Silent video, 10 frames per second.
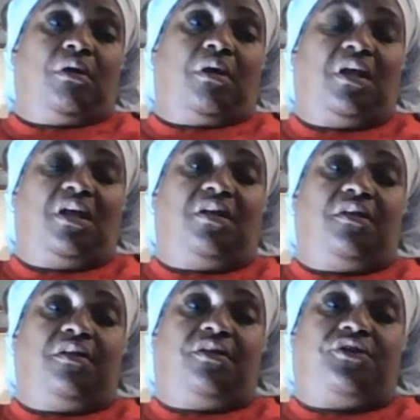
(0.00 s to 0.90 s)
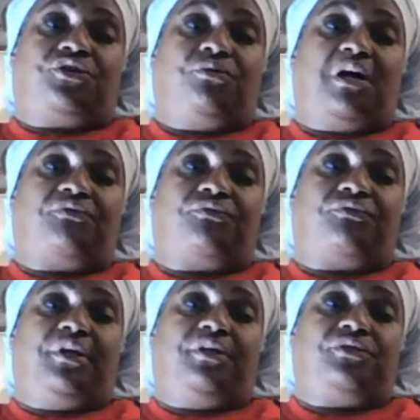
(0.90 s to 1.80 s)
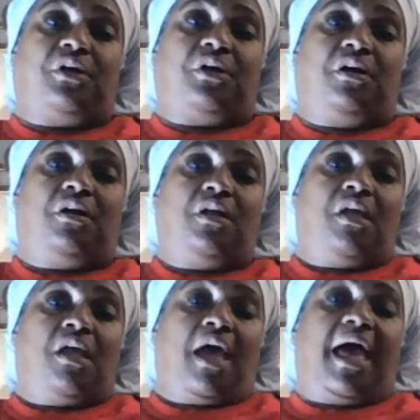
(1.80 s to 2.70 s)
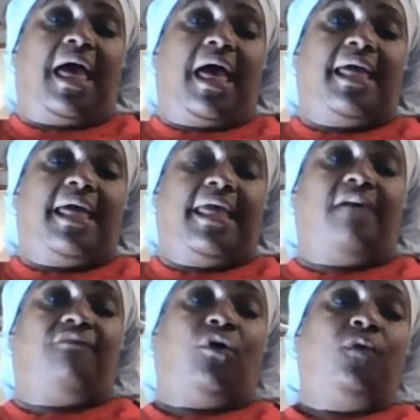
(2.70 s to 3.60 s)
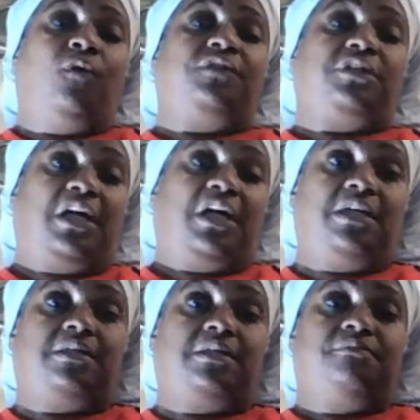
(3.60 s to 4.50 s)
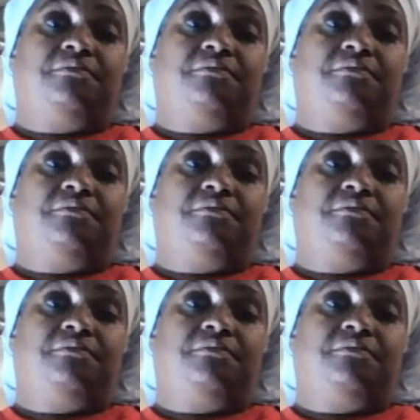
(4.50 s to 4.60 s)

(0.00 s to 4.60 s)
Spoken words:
and to show our friends, I have overcome.